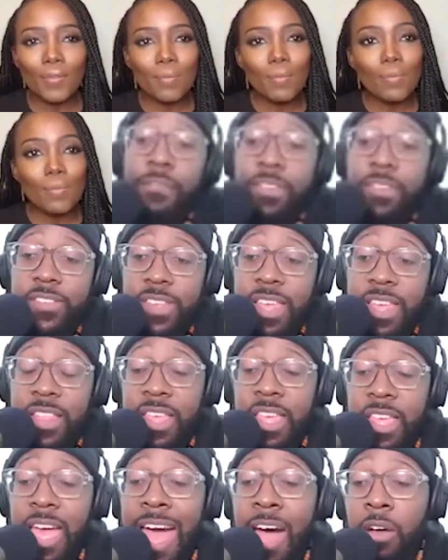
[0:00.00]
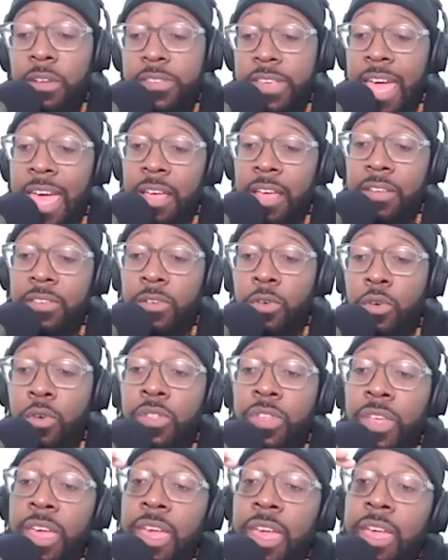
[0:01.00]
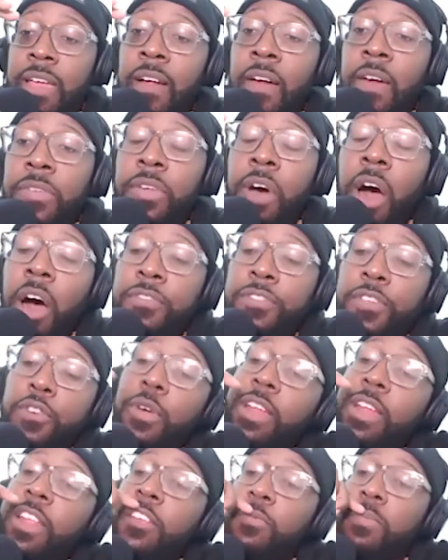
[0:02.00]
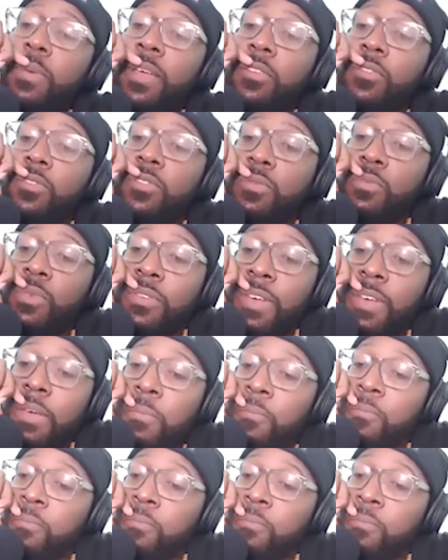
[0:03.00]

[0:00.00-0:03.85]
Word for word: did you ever see the outtakes or the the after credits with him